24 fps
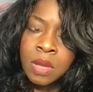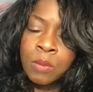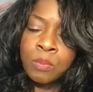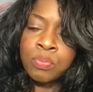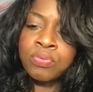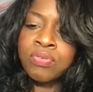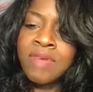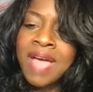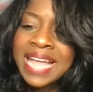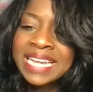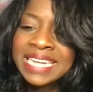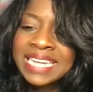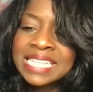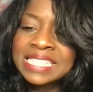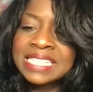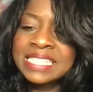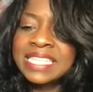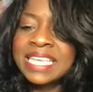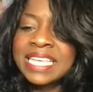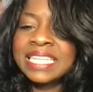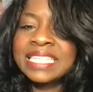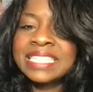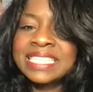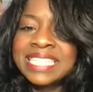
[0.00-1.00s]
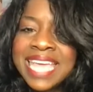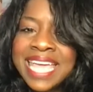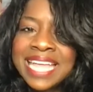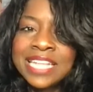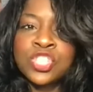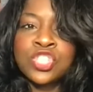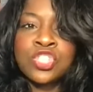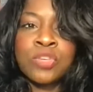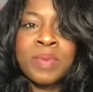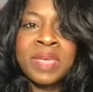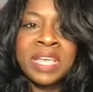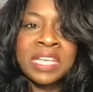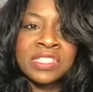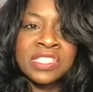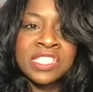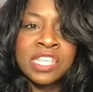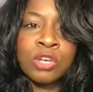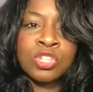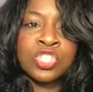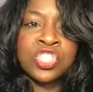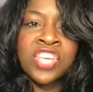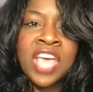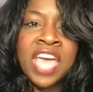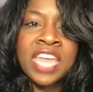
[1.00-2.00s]
pregnancy tends to be
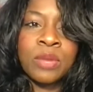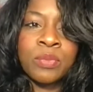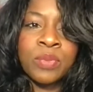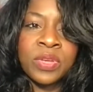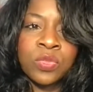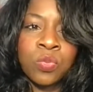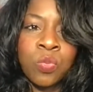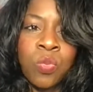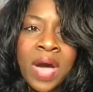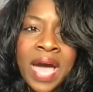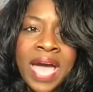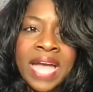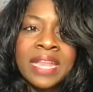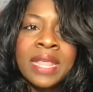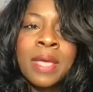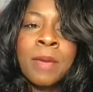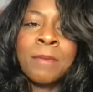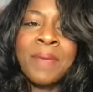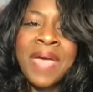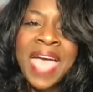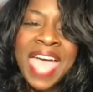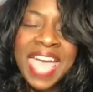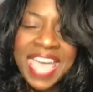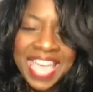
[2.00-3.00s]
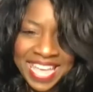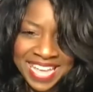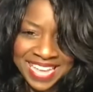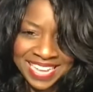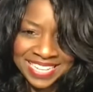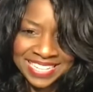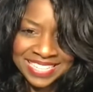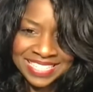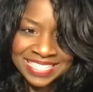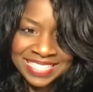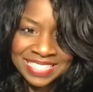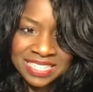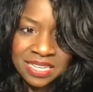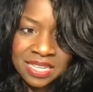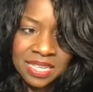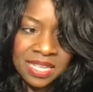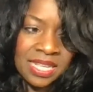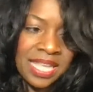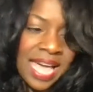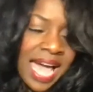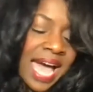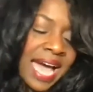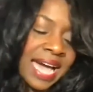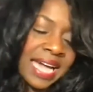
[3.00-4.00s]
associated with what? Pain.
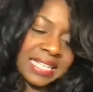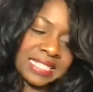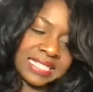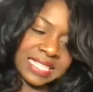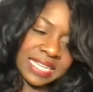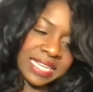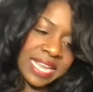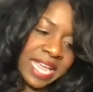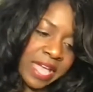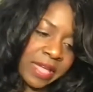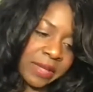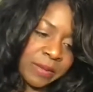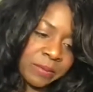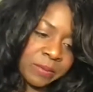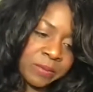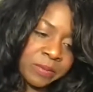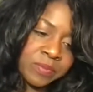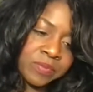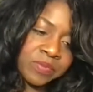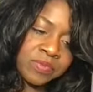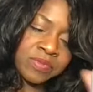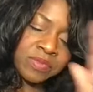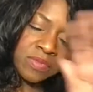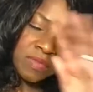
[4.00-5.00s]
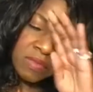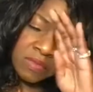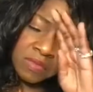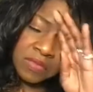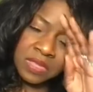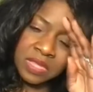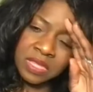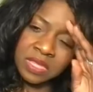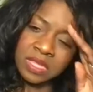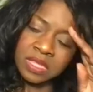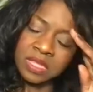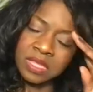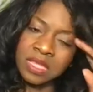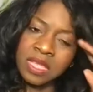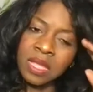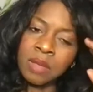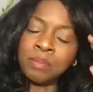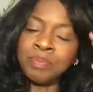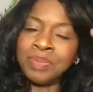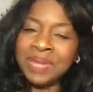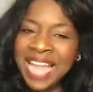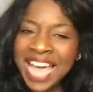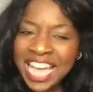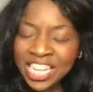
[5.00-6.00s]
God today.
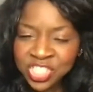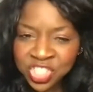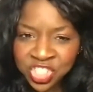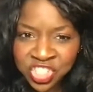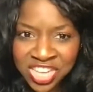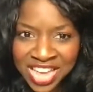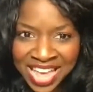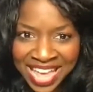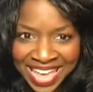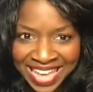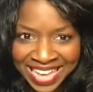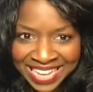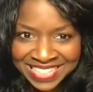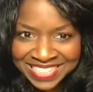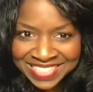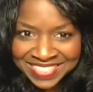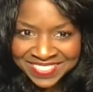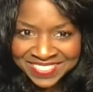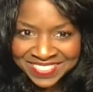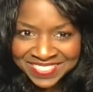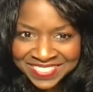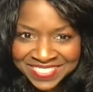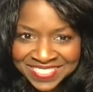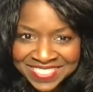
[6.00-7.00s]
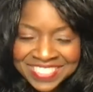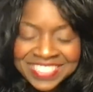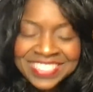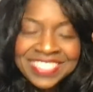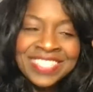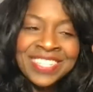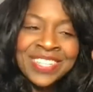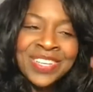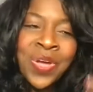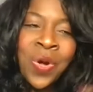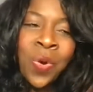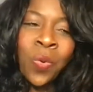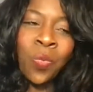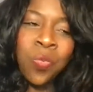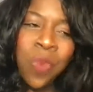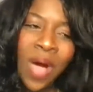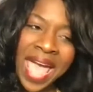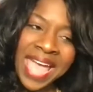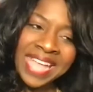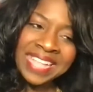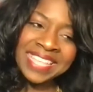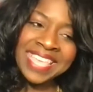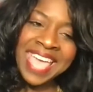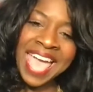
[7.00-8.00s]
Bloodshed,
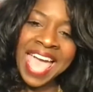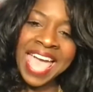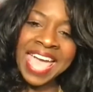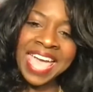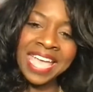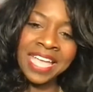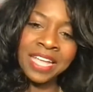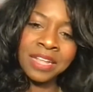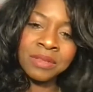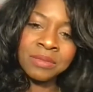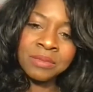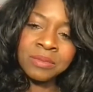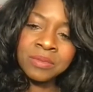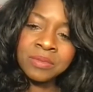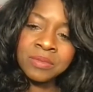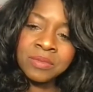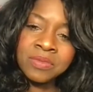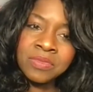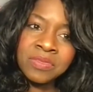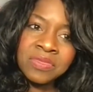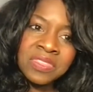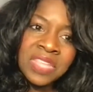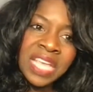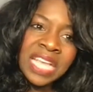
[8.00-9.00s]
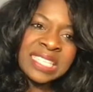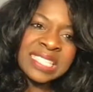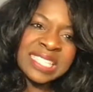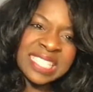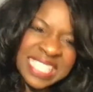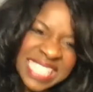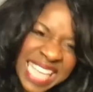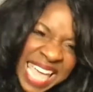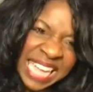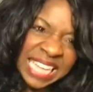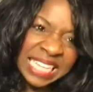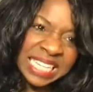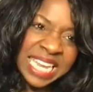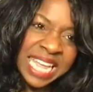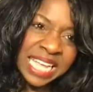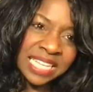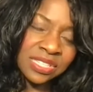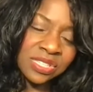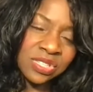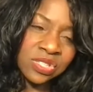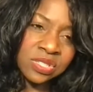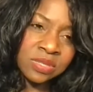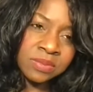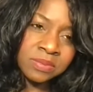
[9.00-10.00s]
weight gain,
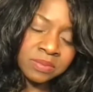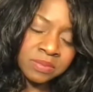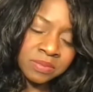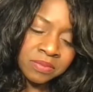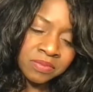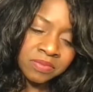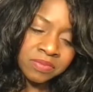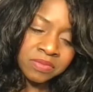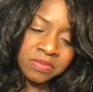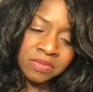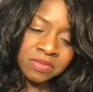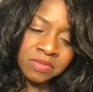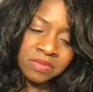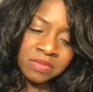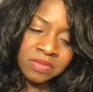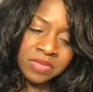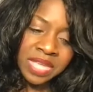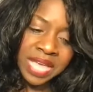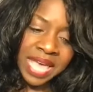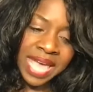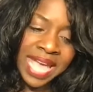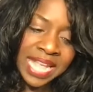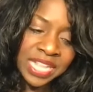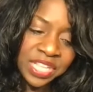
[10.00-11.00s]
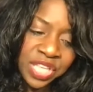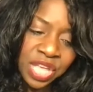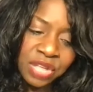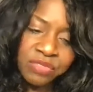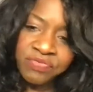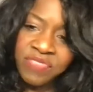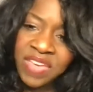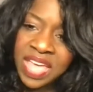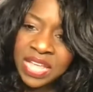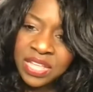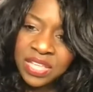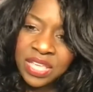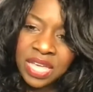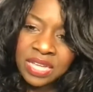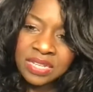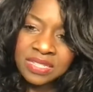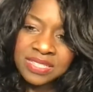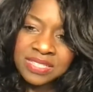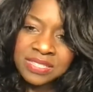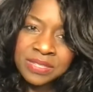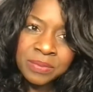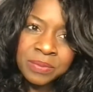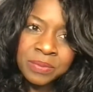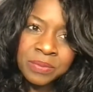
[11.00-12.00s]
sickness,
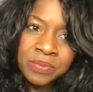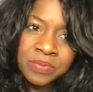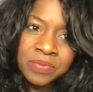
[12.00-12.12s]
inconvenience.